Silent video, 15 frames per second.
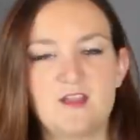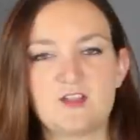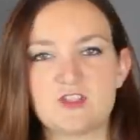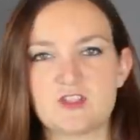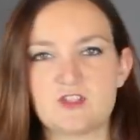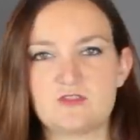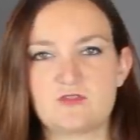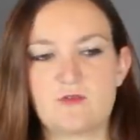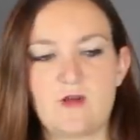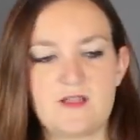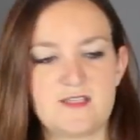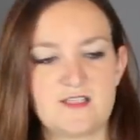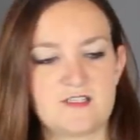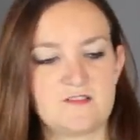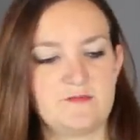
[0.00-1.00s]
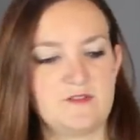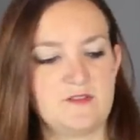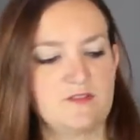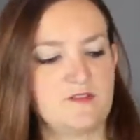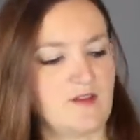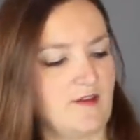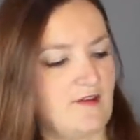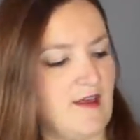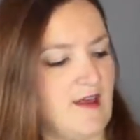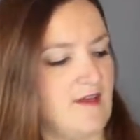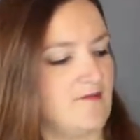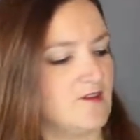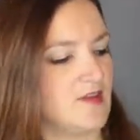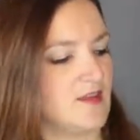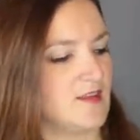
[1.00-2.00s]
I usually use Qualatex balloons, so I don't
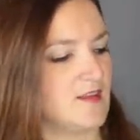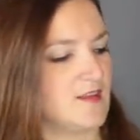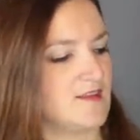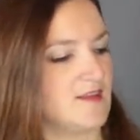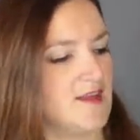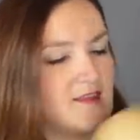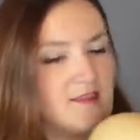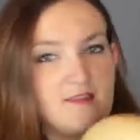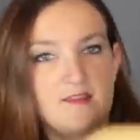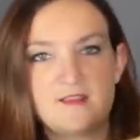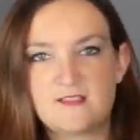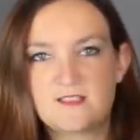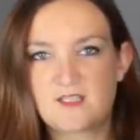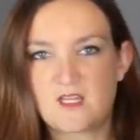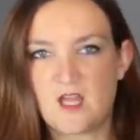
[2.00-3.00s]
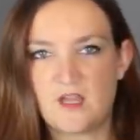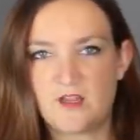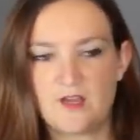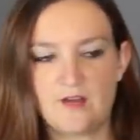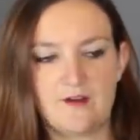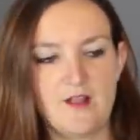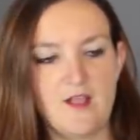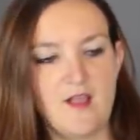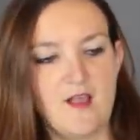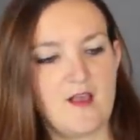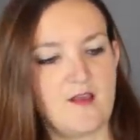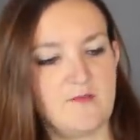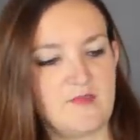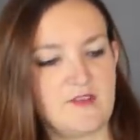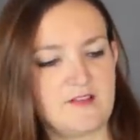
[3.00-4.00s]
have anything like this color,
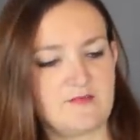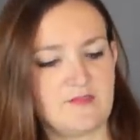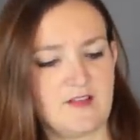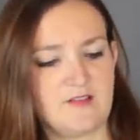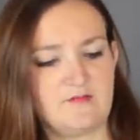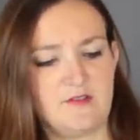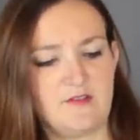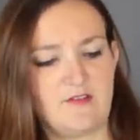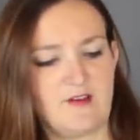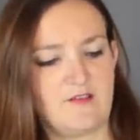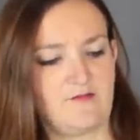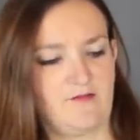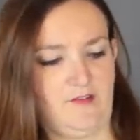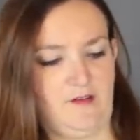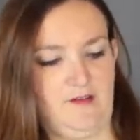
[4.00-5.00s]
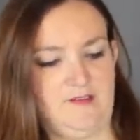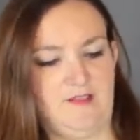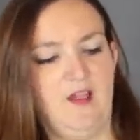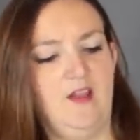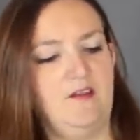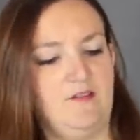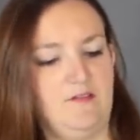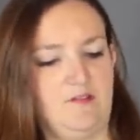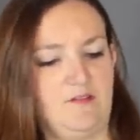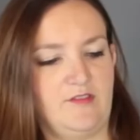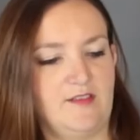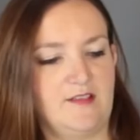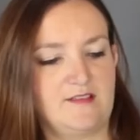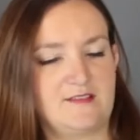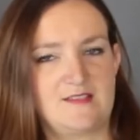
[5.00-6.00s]
um, but this would also be great for a ton of other
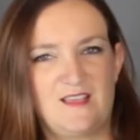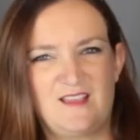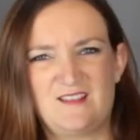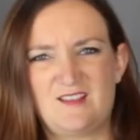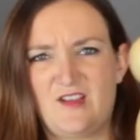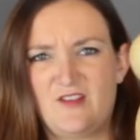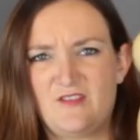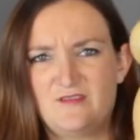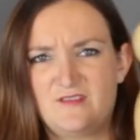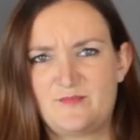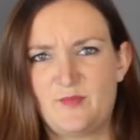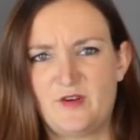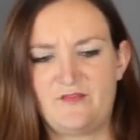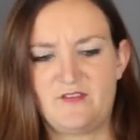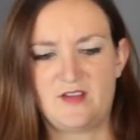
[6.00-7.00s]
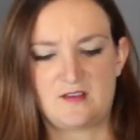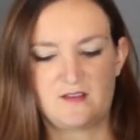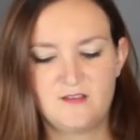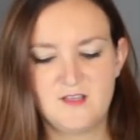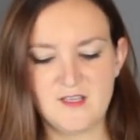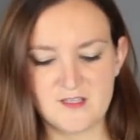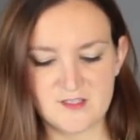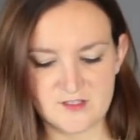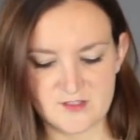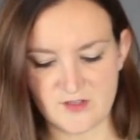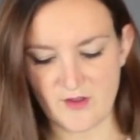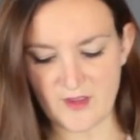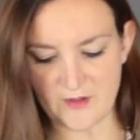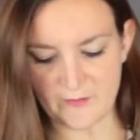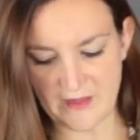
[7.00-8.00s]
things. Skin tones, perfect.
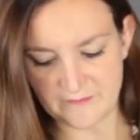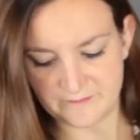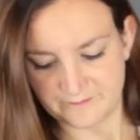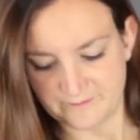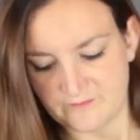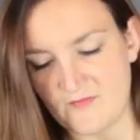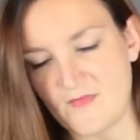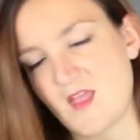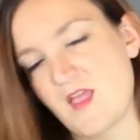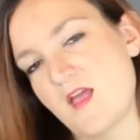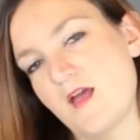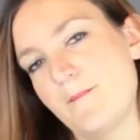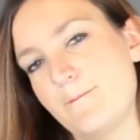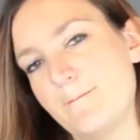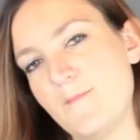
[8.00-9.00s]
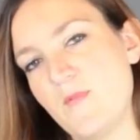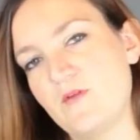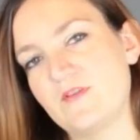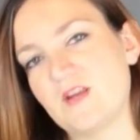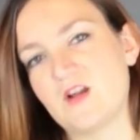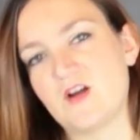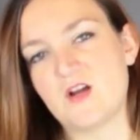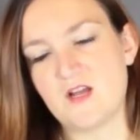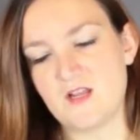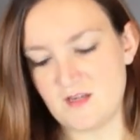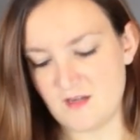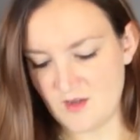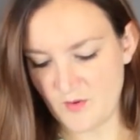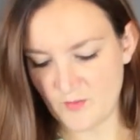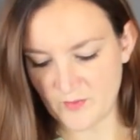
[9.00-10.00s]
So anyway, moving on,
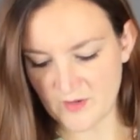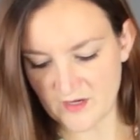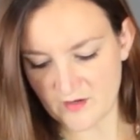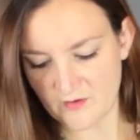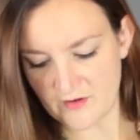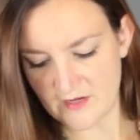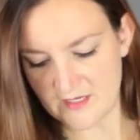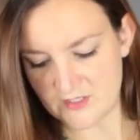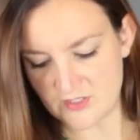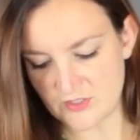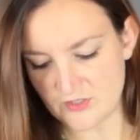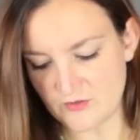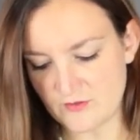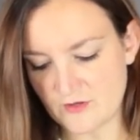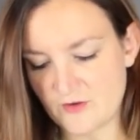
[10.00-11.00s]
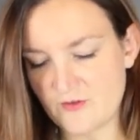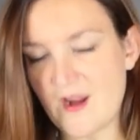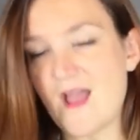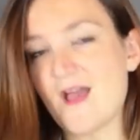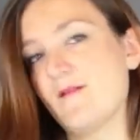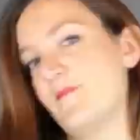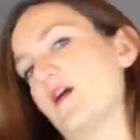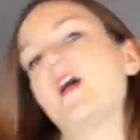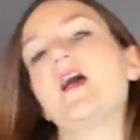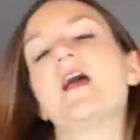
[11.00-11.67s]
we're going to grab